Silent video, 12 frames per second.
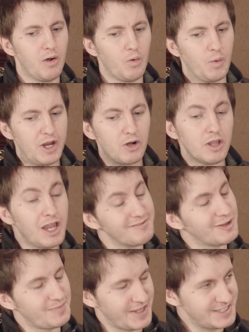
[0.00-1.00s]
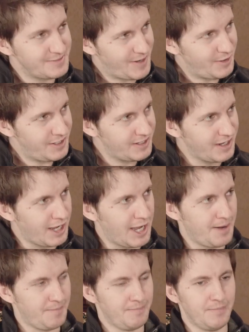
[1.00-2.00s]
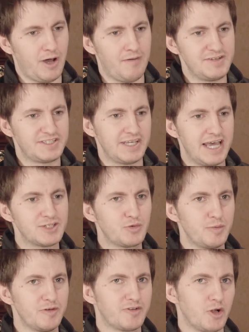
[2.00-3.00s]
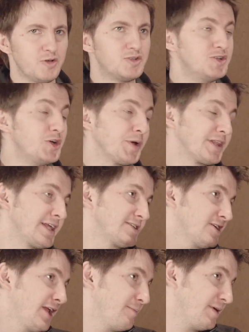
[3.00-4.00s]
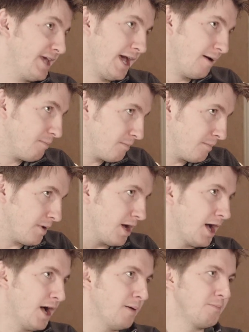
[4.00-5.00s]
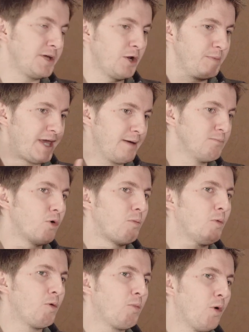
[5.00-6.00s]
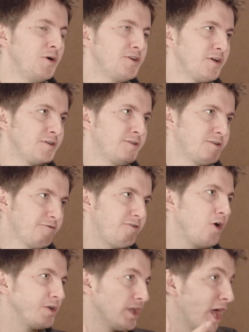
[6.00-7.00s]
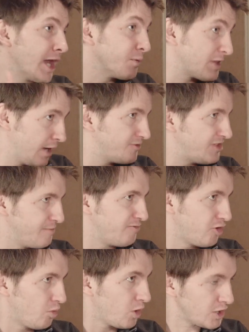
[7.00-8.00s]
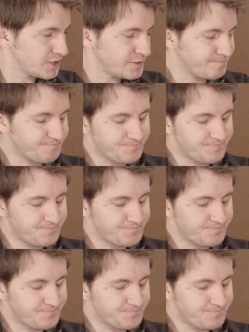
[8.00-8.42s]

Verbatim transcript: we heard a lot of complaints about it. Obviously, as we moved closer to doing things on NPM, you know, it became more and more important to fall in line with how SemVer worked.